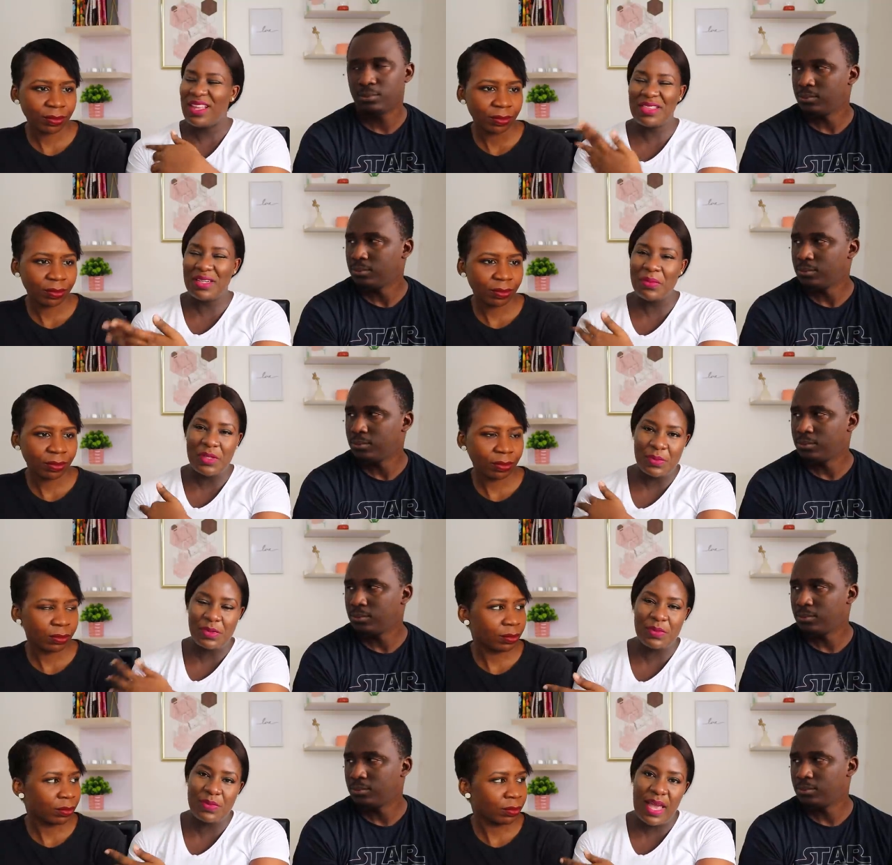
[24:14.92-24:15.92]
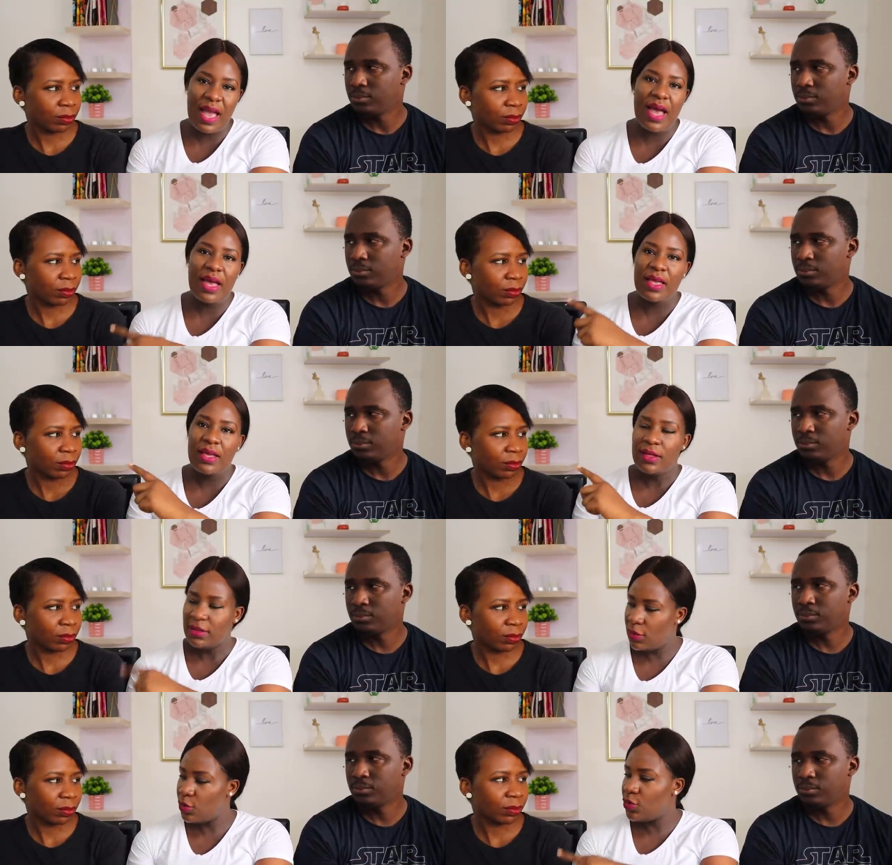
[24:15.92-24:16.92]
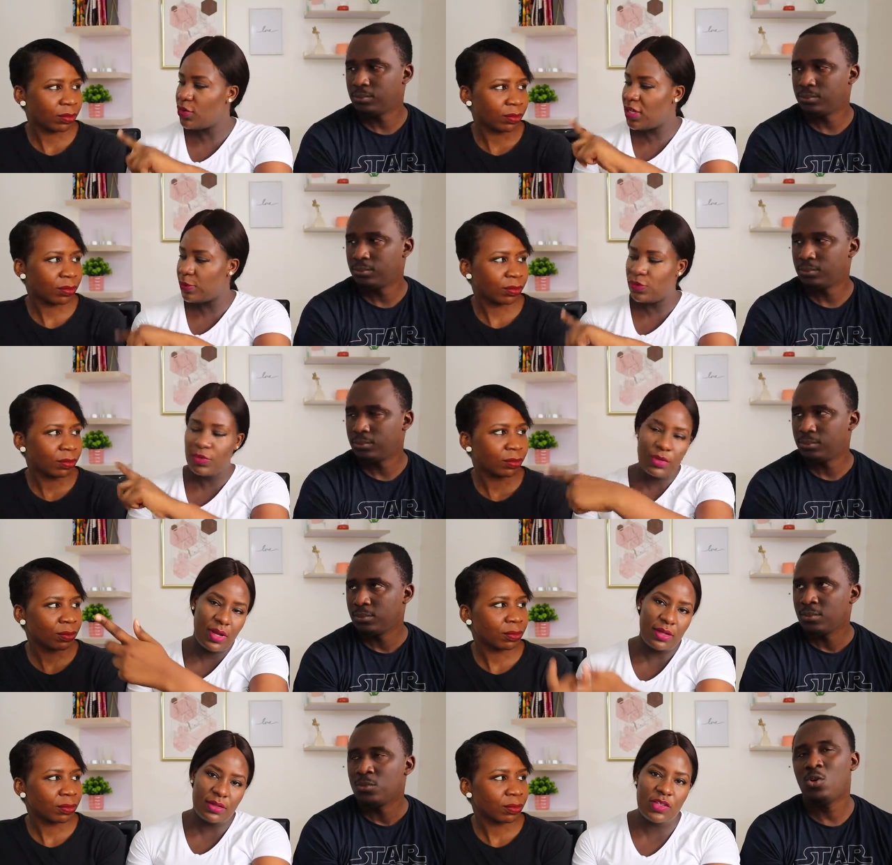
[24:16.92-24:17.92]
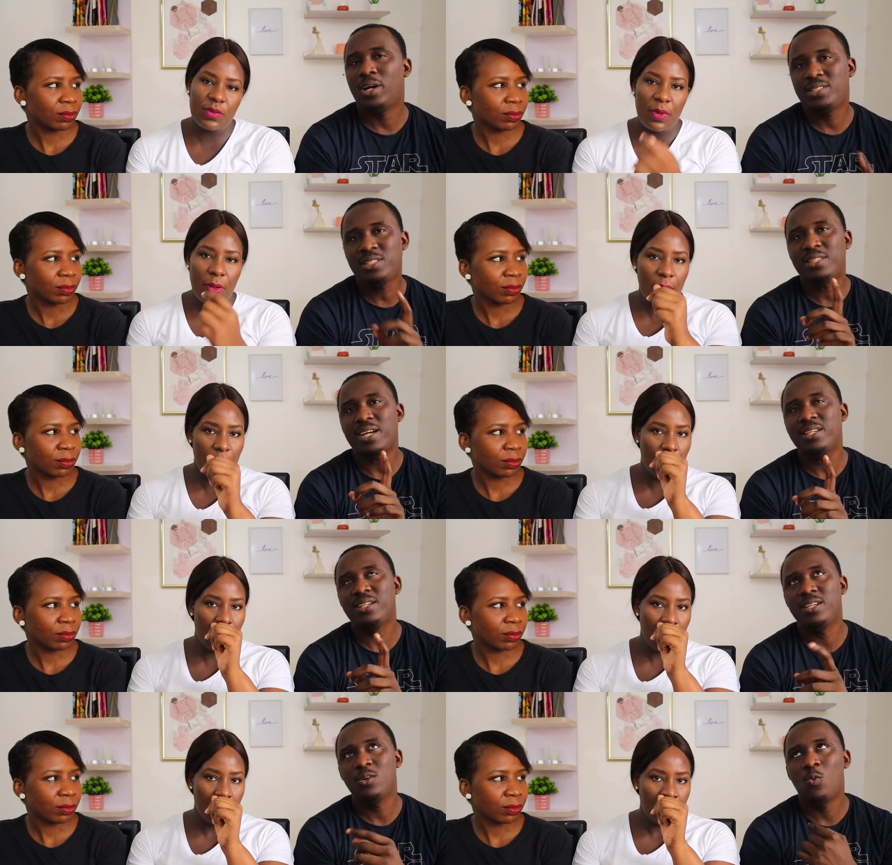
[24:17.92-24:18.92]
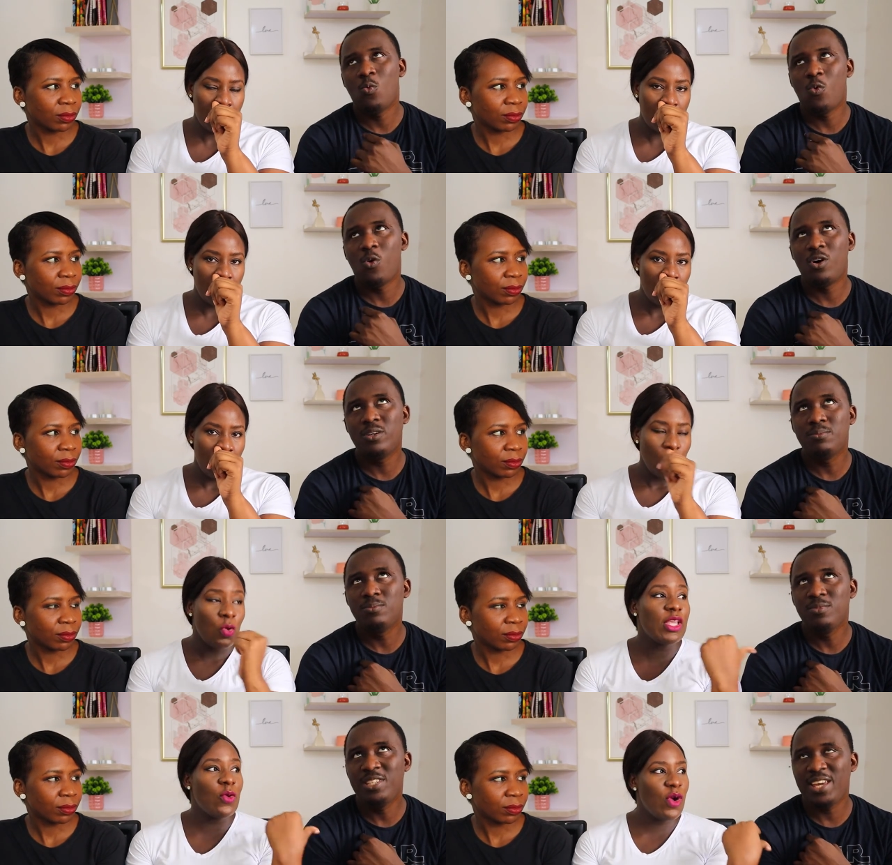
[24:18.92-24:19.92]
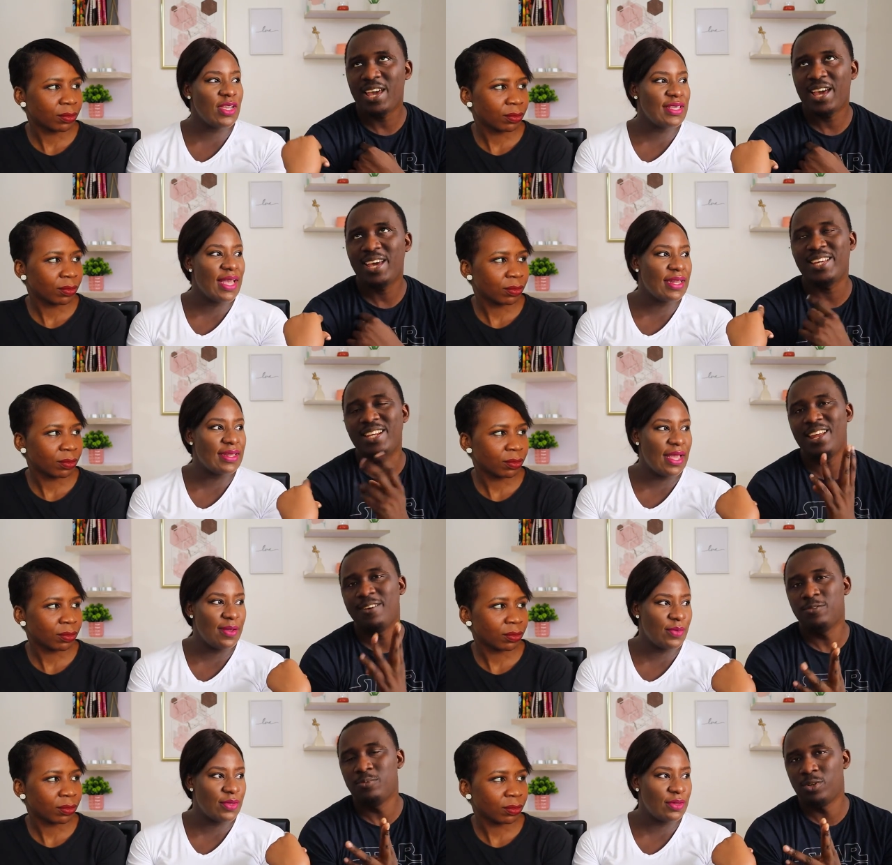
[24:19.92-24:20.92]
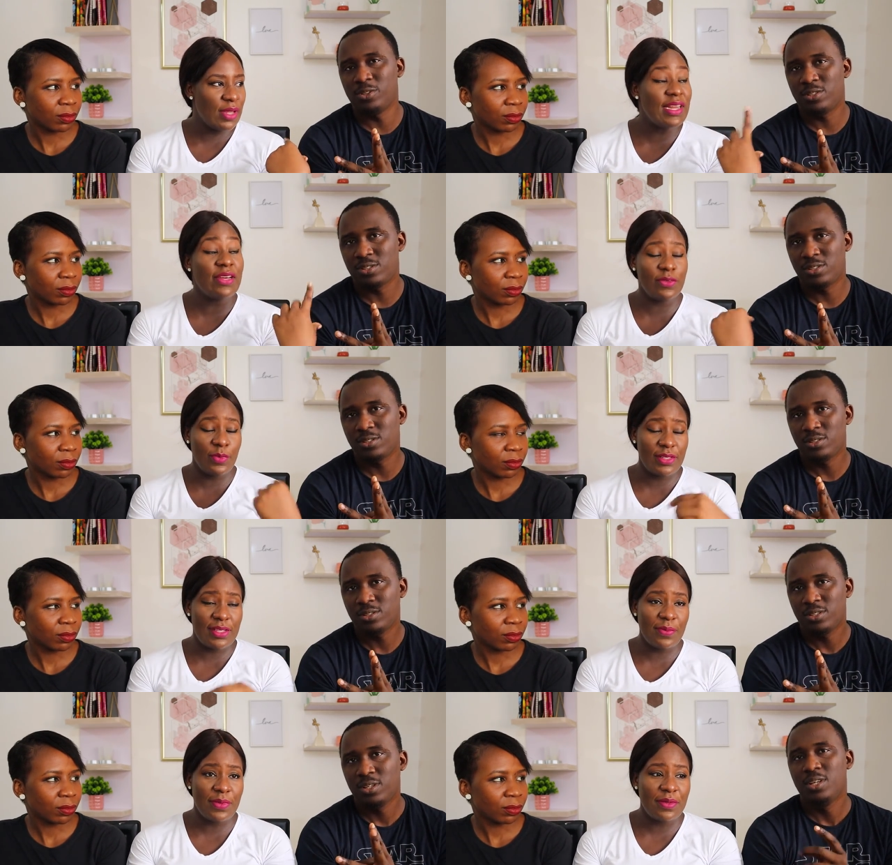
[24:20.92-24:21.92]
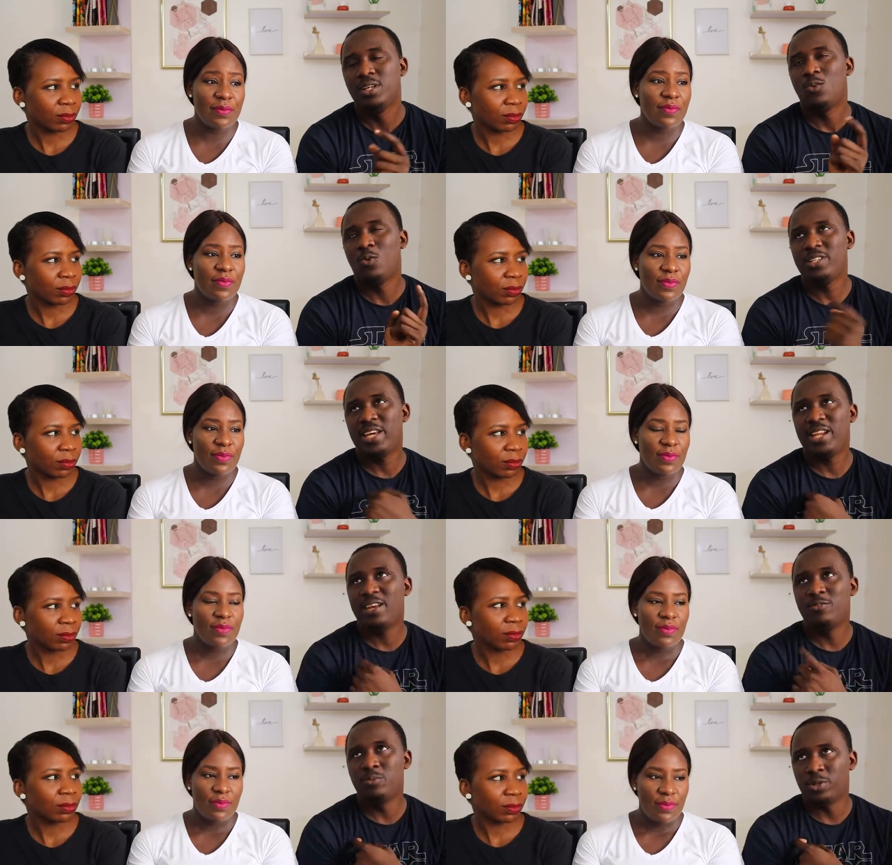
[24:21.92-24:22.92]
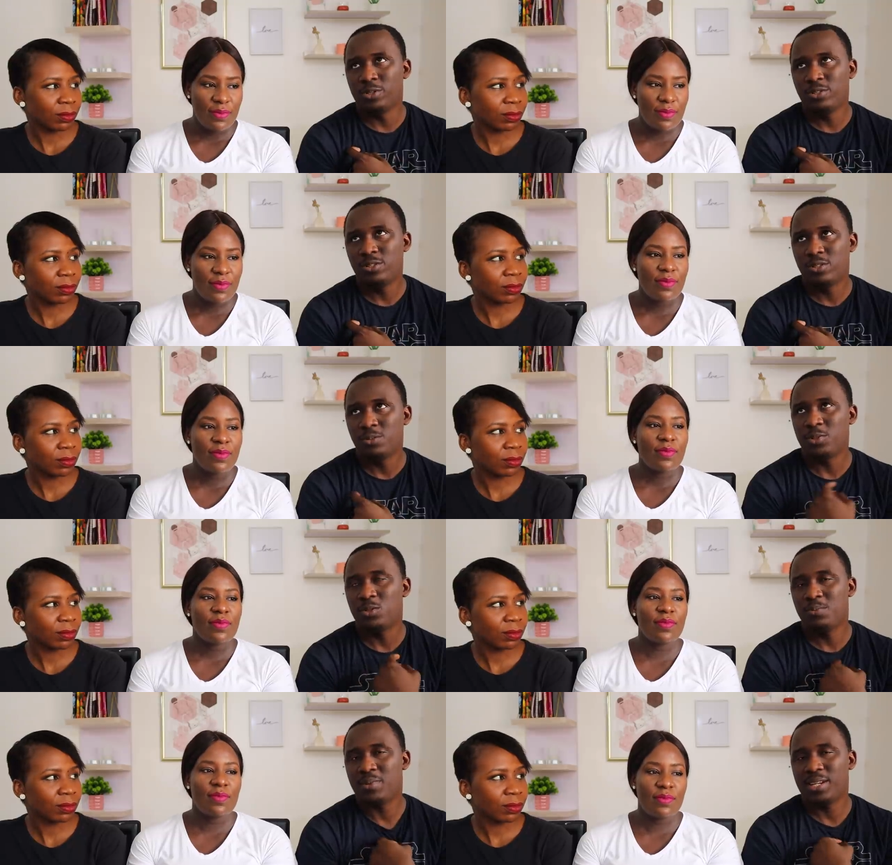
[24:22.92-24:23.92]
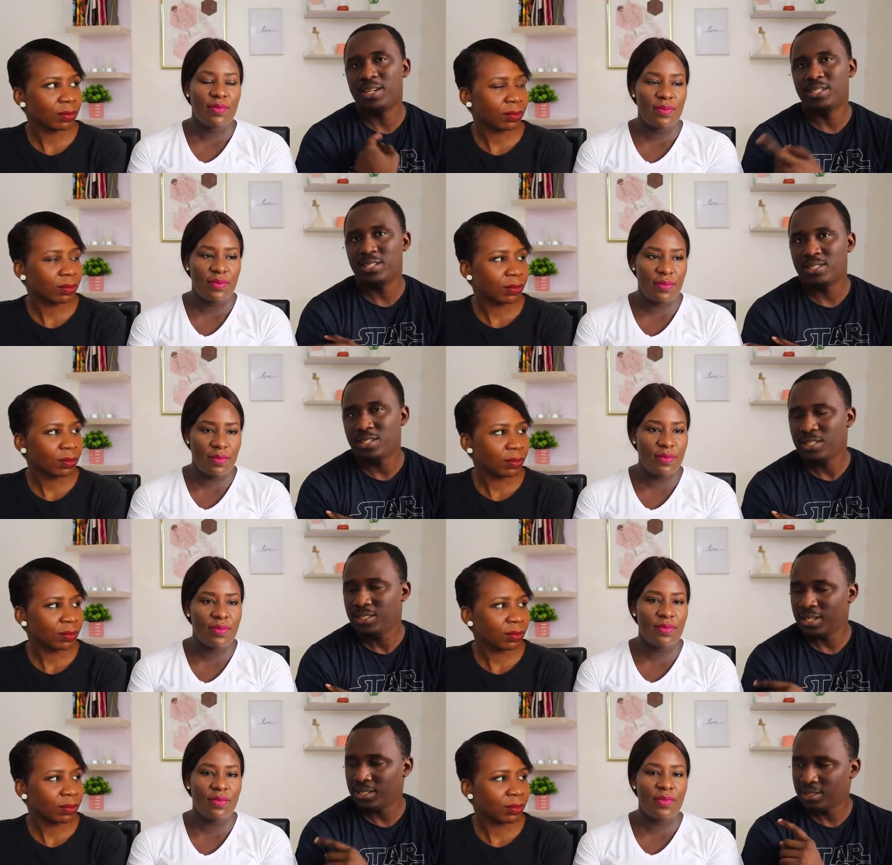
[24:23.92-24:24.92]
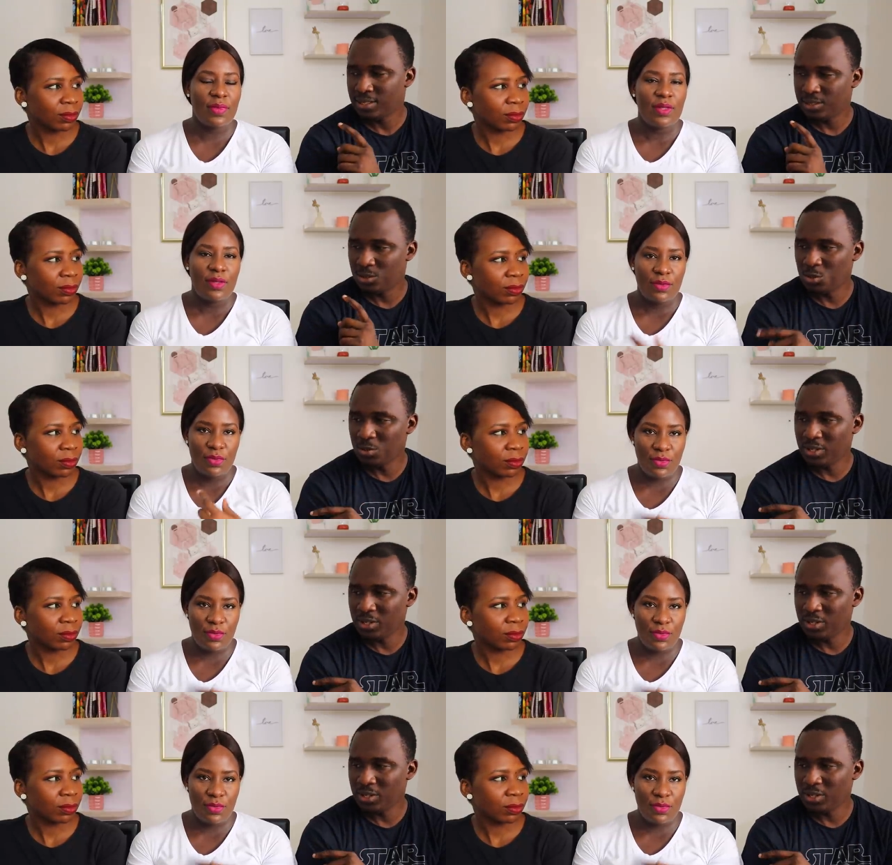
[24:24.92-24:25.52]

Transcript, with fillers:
Speaker 1: and 3 months between me and her, then 2 years between you and Chima. No, I think technically 1
Speaker 2: year and 9 months. 11 months, I mean. 1 year, 11 months between me and Adaeze, then 2